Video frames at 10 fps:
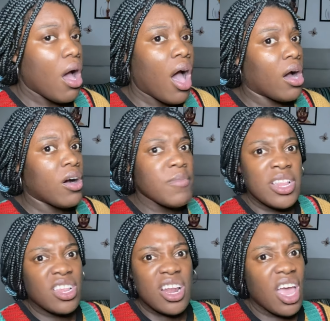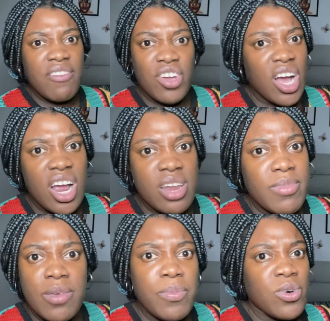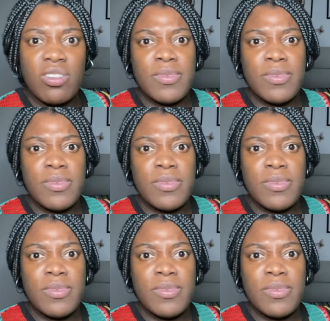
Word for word: and comment under every Cardi B post.